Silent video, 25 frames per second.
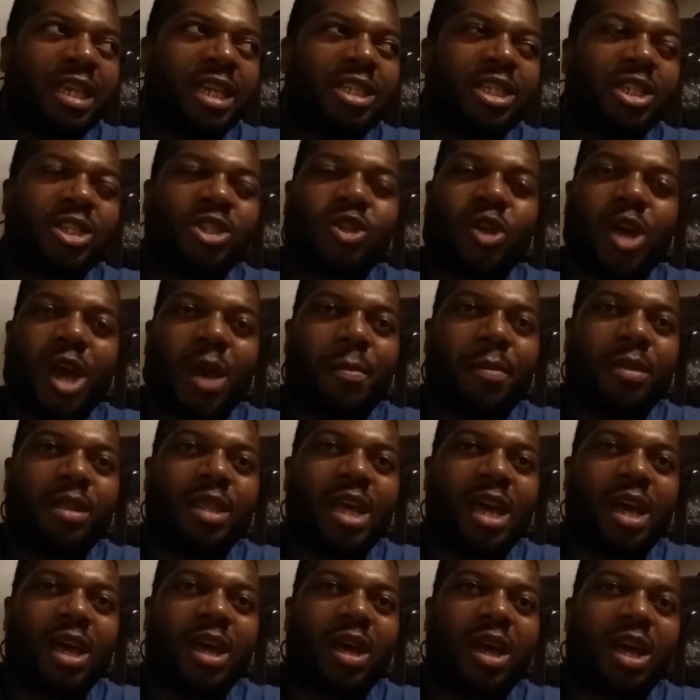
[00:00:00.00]
it just so
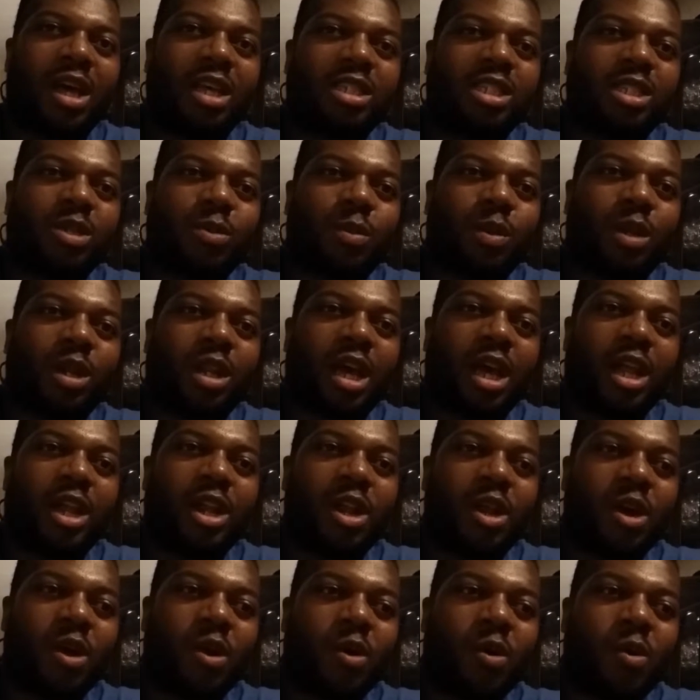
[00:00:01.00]
happened that someone I
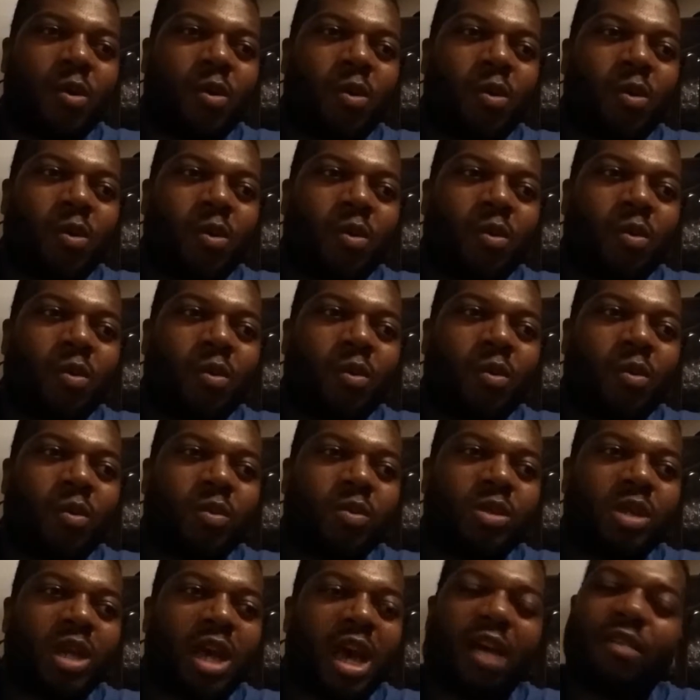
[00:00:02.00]
know
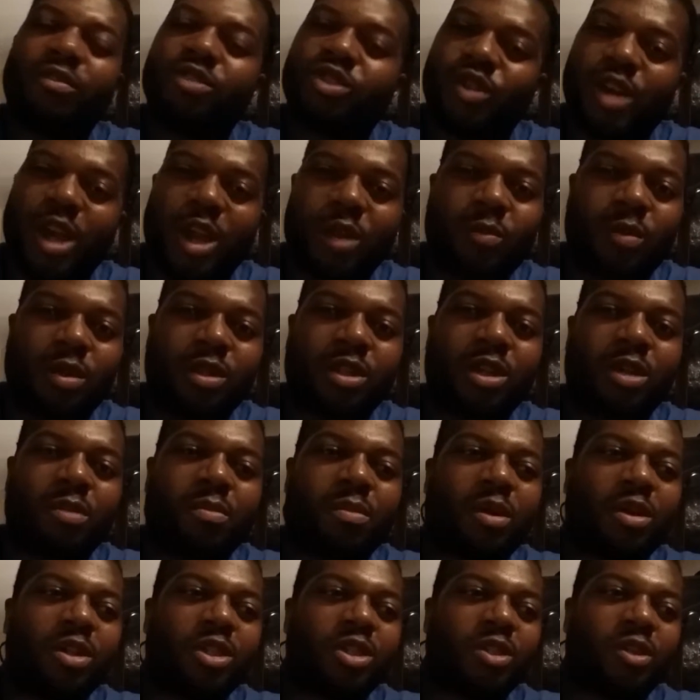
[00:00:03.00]
who I've trained with in
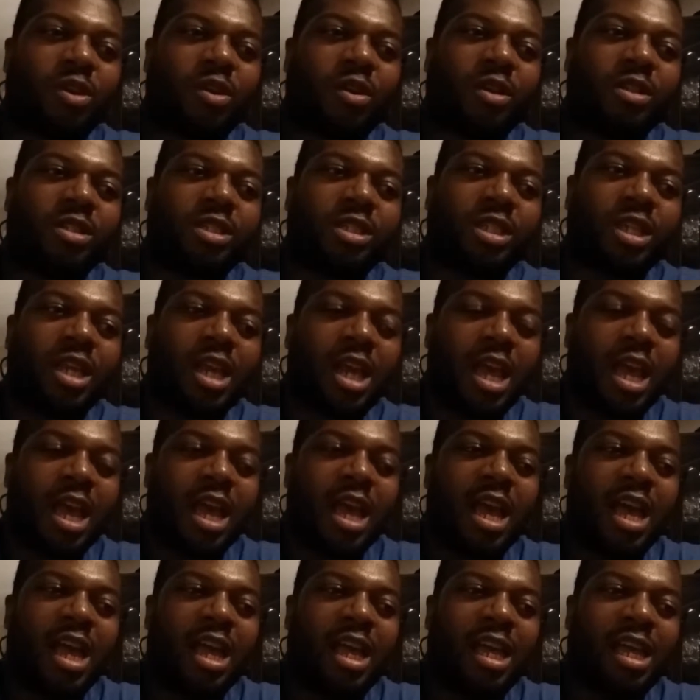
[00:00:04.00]
the martial arts,
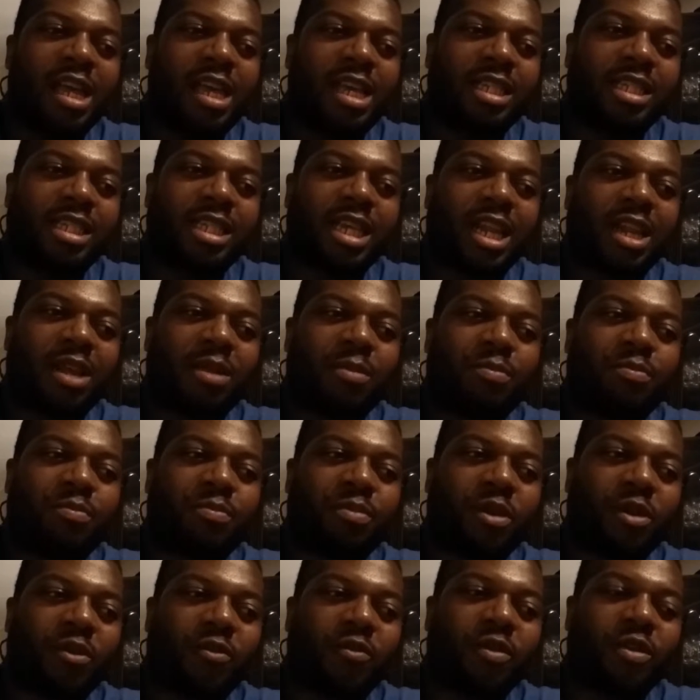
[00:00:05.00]
he said it
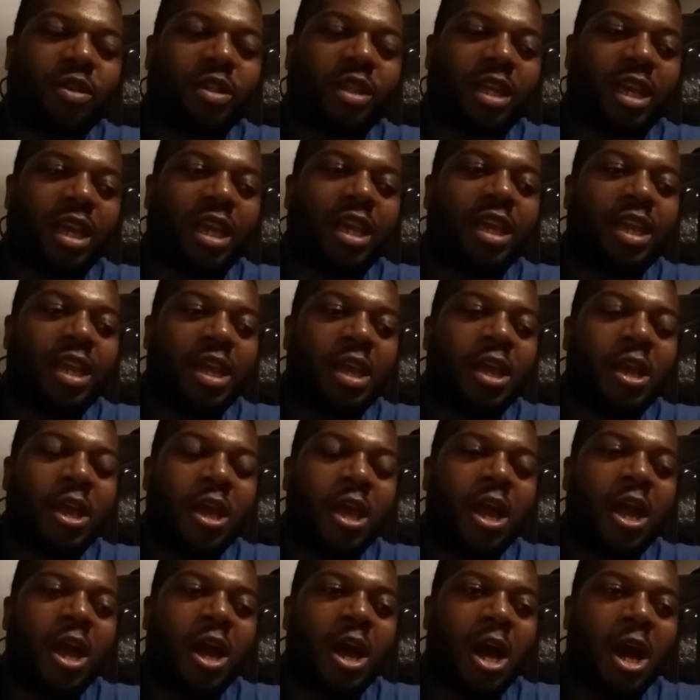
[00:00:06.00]
perfectly
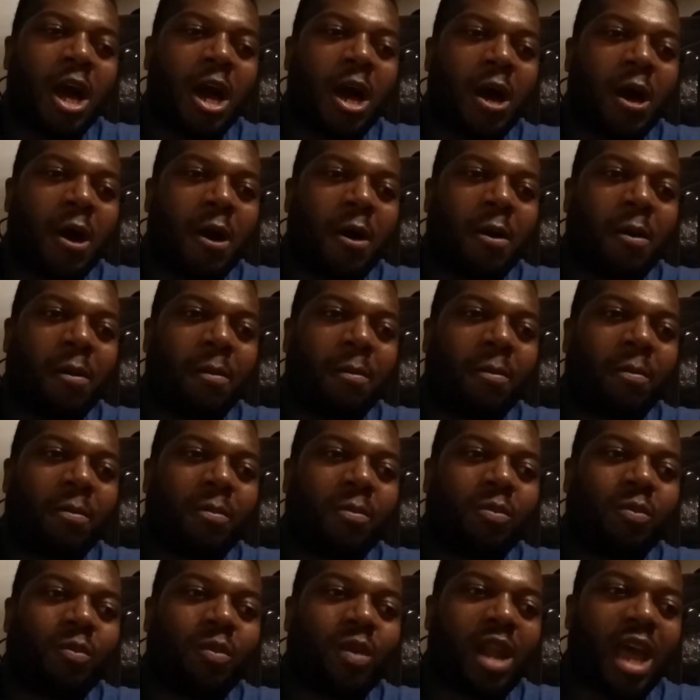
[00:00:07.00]

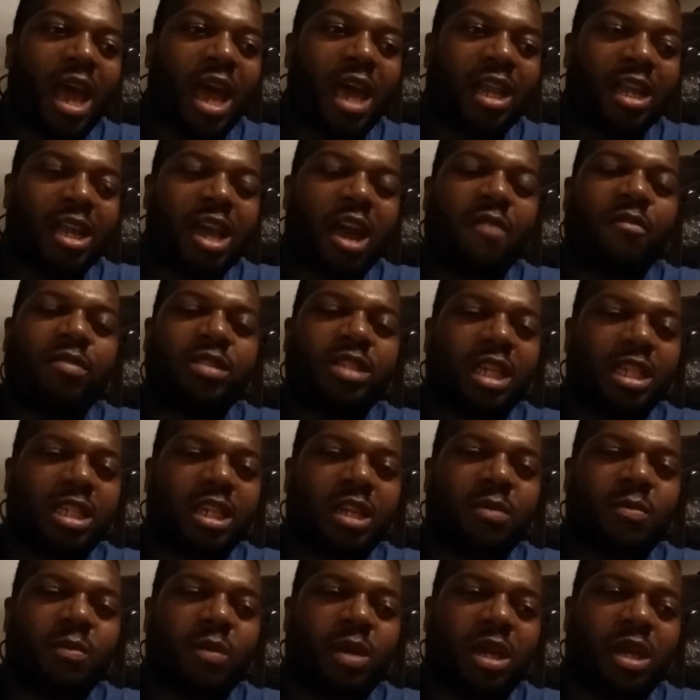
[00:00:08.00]
um, when I had a
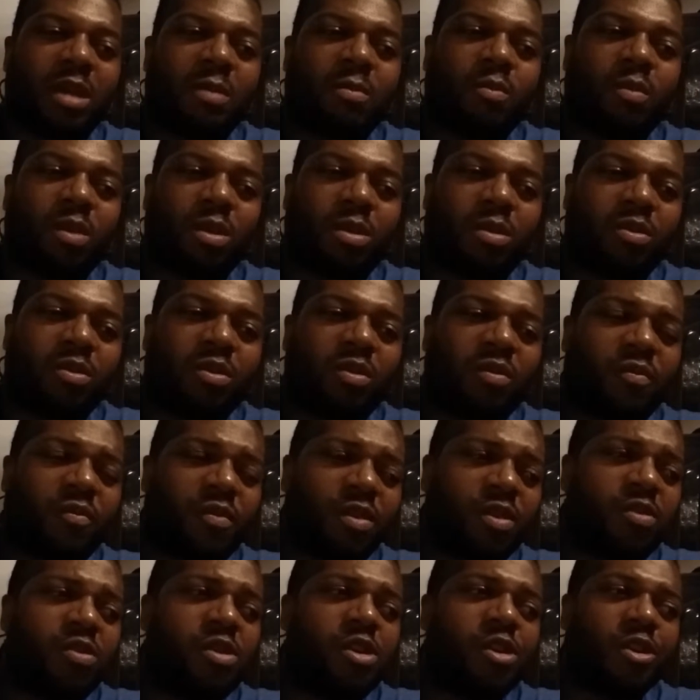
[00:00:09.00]
conversation with him with a
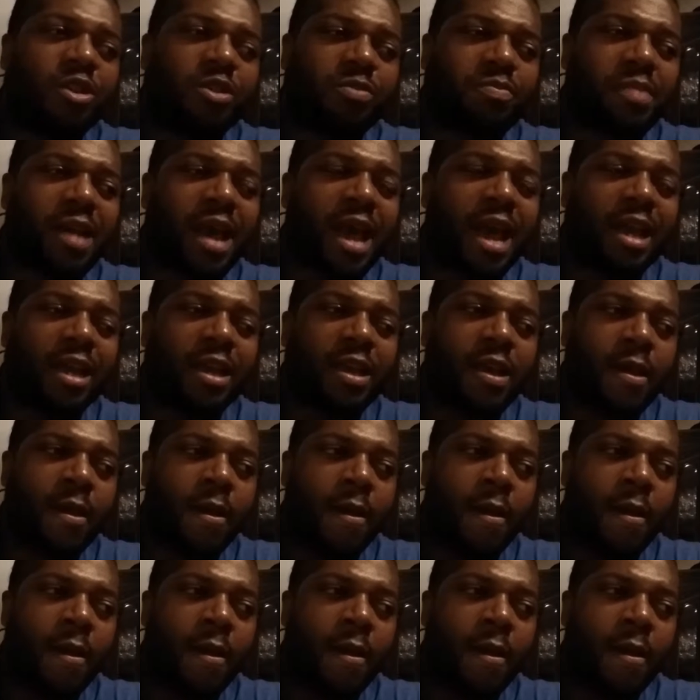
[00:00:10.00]
few years back.